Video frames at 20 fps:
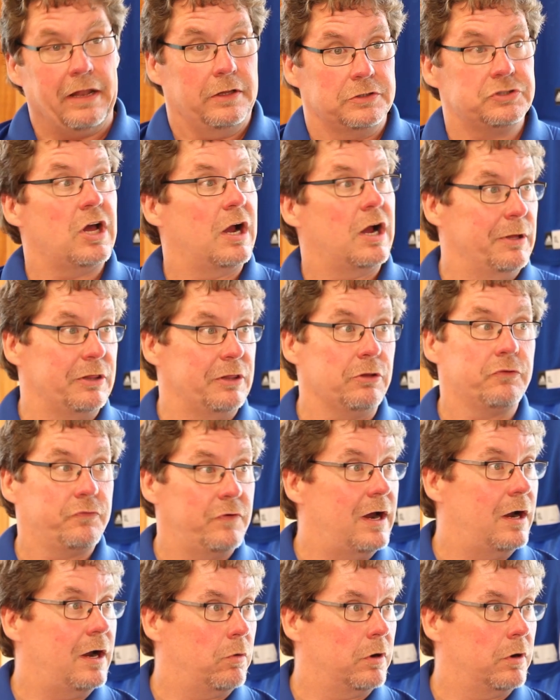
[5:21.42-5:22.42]
let's talk about those
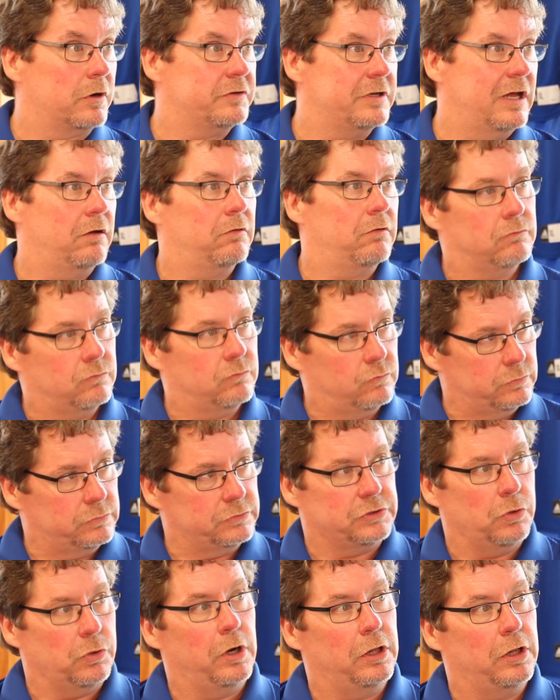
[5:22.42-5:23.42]
fireworks now.
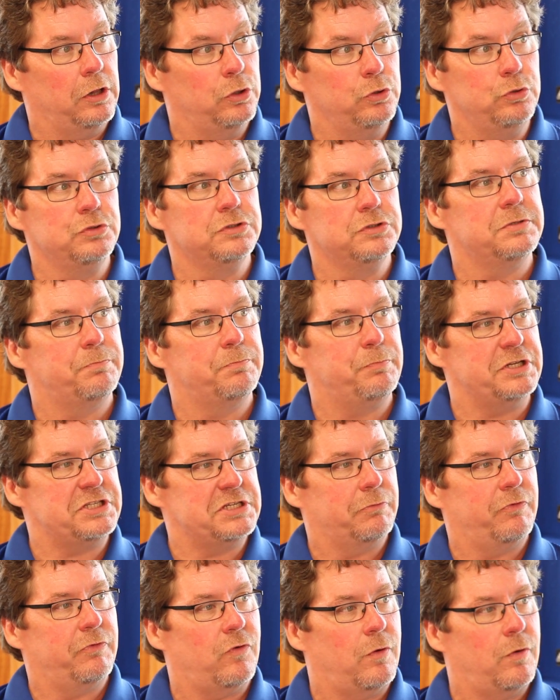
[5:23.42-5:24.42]
Don't want to lose the
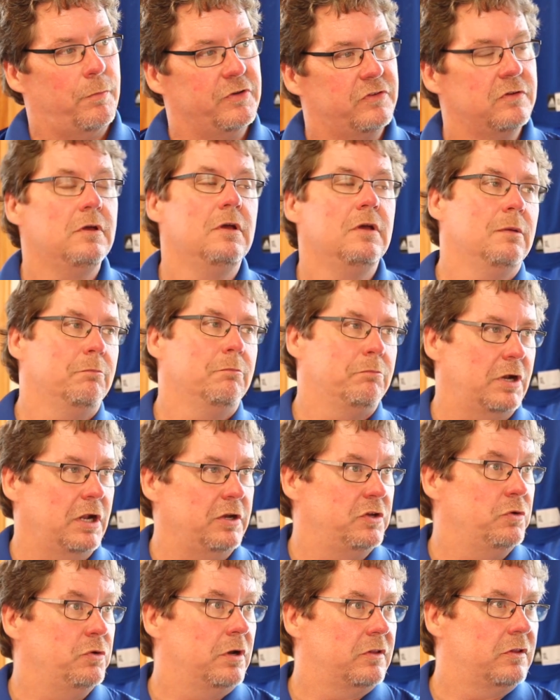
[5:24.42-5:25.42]
pitching performance, but I
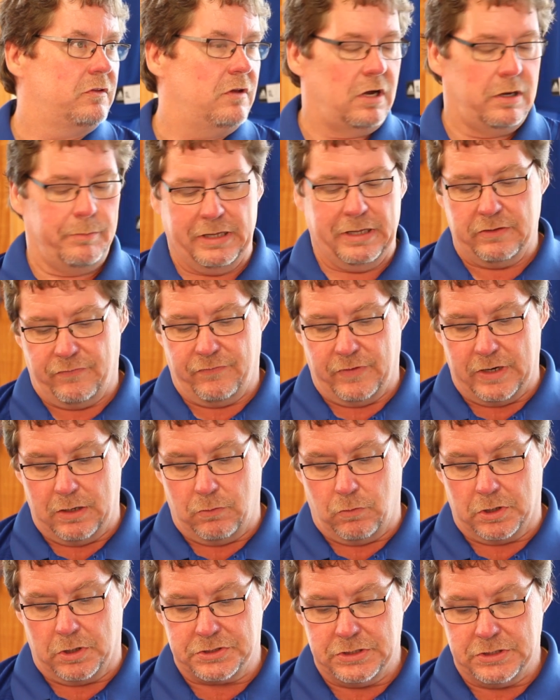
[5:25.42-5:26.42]
do want to talk about the
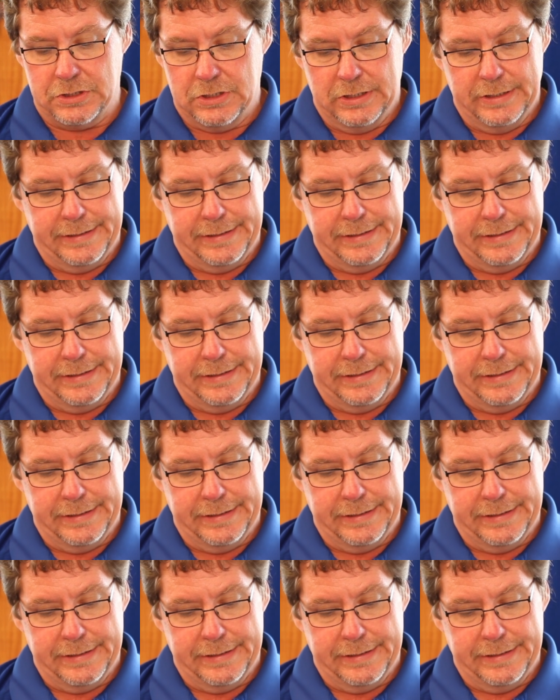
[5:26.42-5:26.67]
fireworks.